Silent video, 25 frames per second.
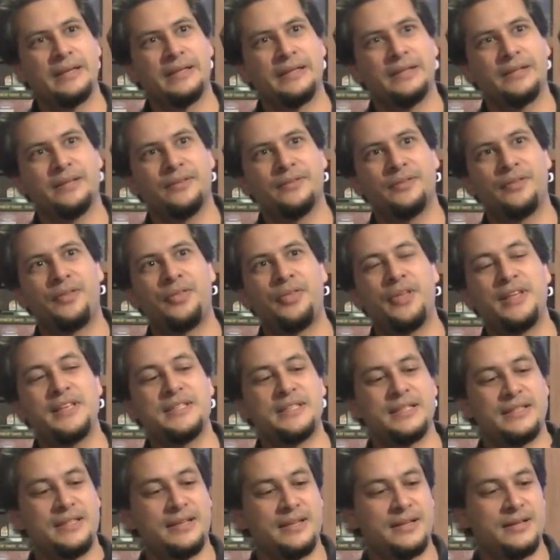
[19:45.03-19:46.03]
things
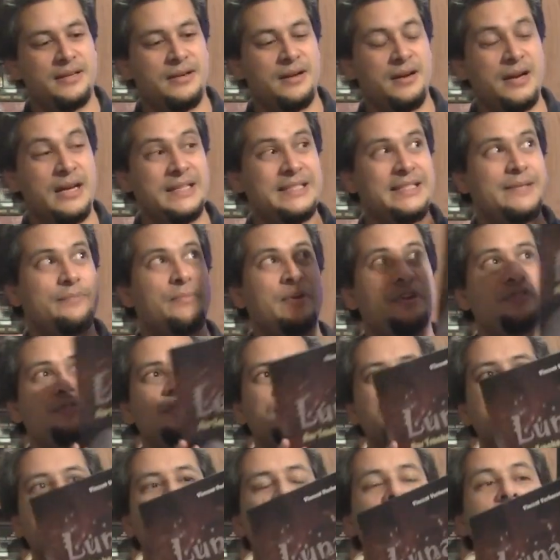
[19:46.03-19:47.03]
that are
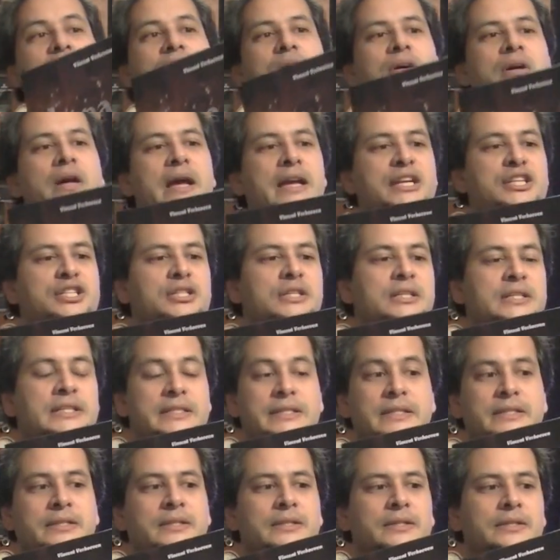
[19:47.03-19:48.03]
asymmetrical are actually
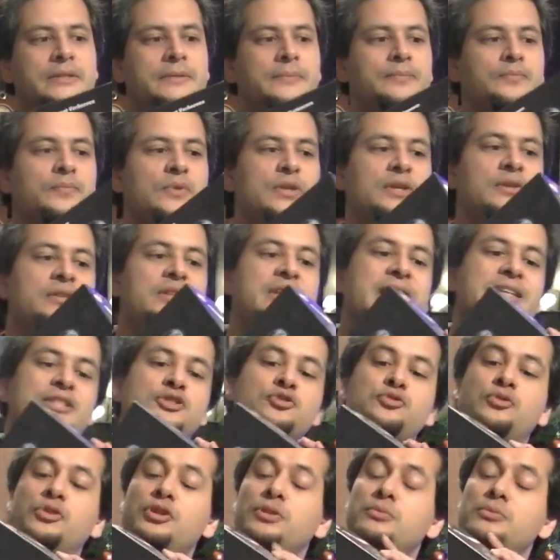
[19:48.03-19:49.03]
the
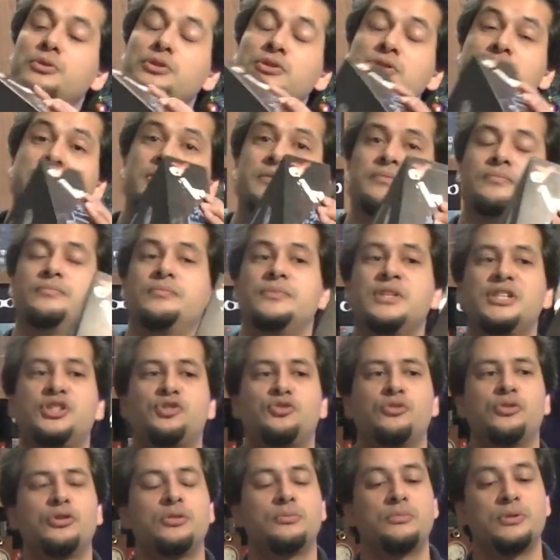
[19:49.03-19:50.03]
astronomers.
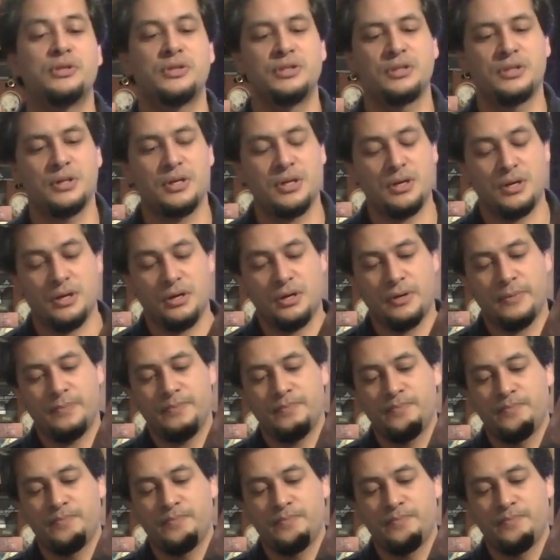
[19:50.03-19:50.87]
Astronomers are